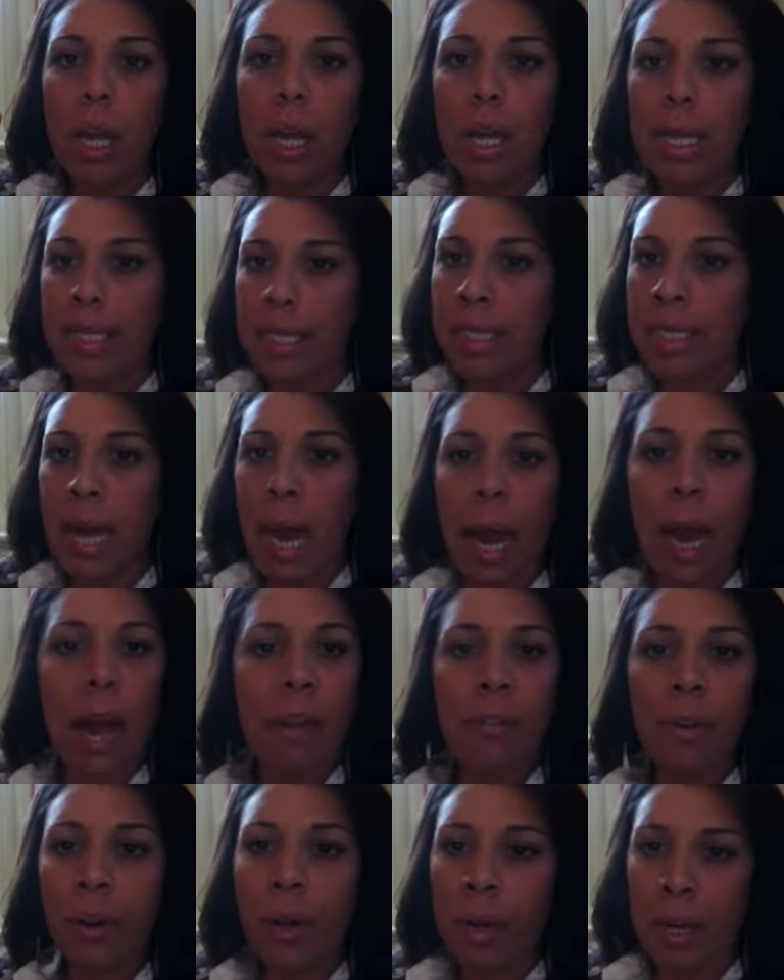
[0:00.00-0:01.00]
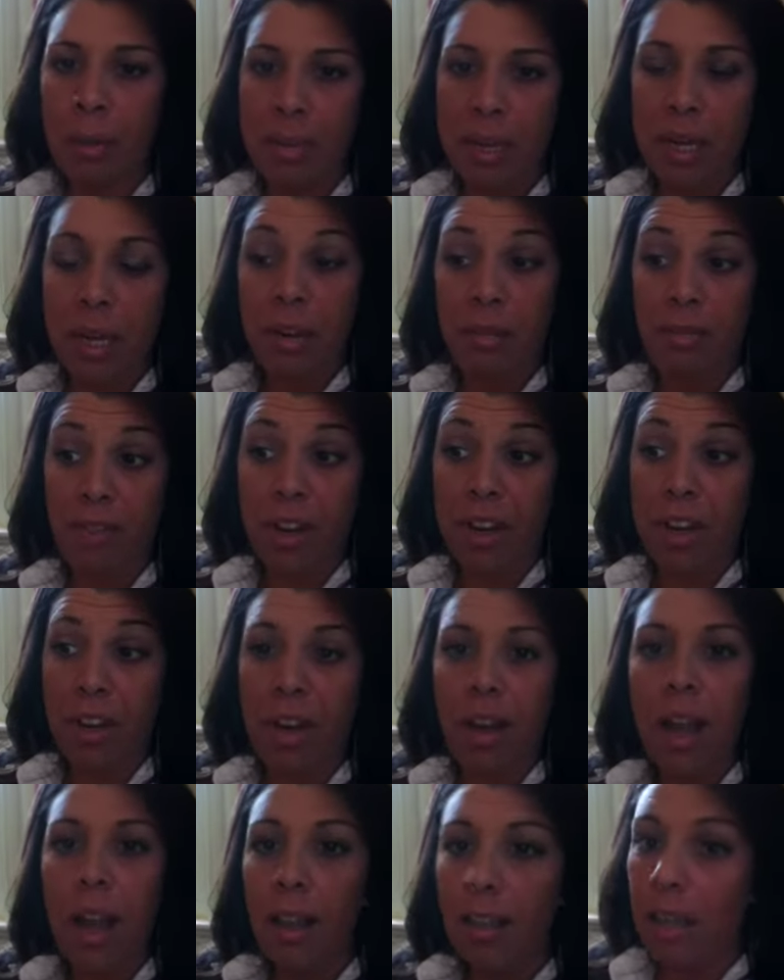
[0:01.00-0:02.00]
It's not ever going to be
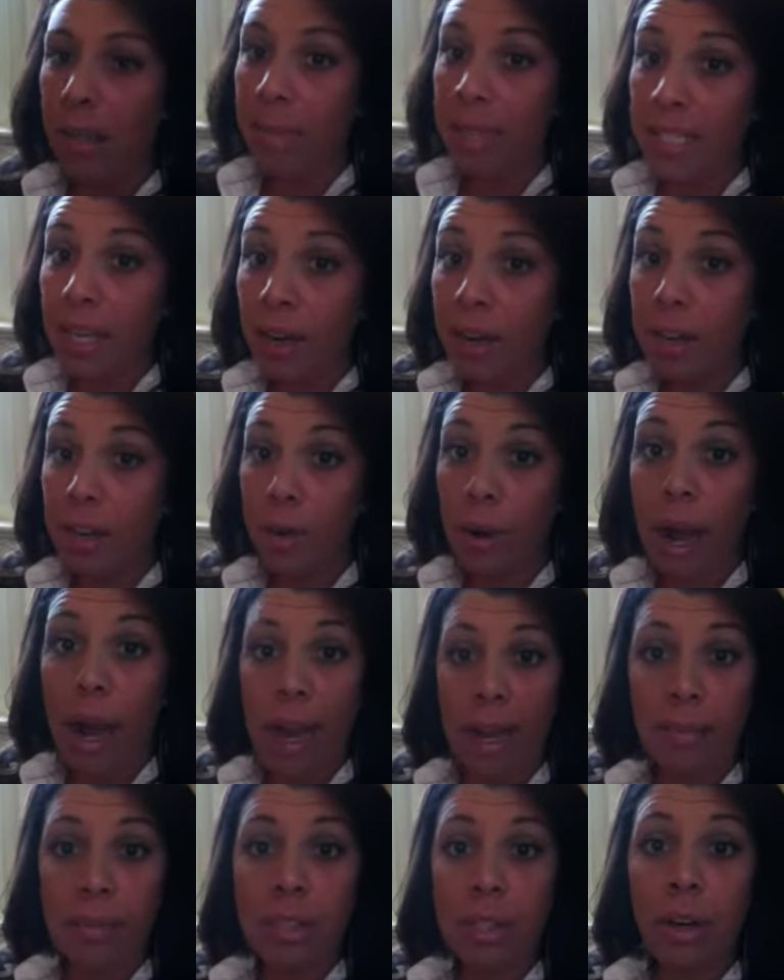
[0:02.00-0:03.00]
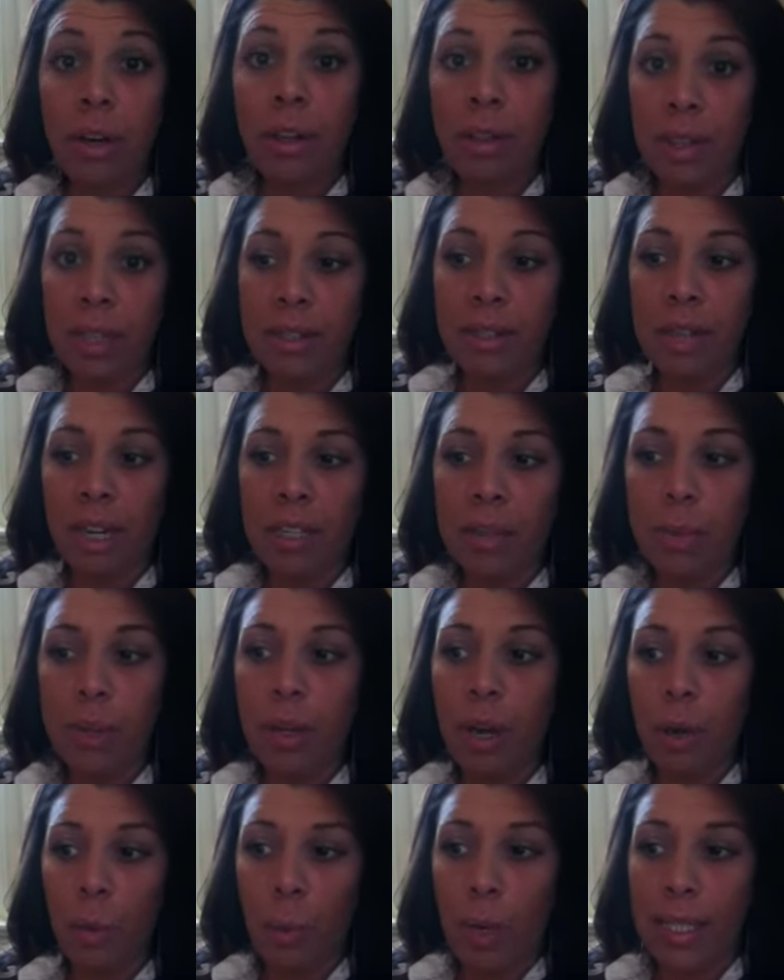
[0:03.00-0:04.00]
convenient. Let me tell you, I am starting this next
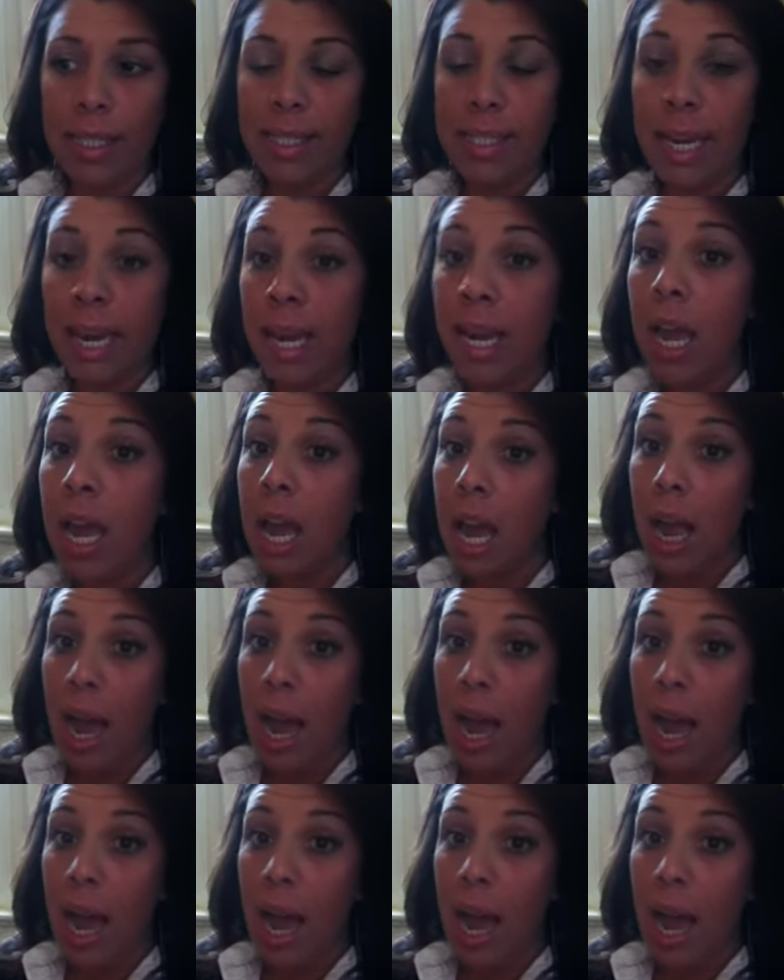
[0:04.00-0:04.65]
week on Wednesday.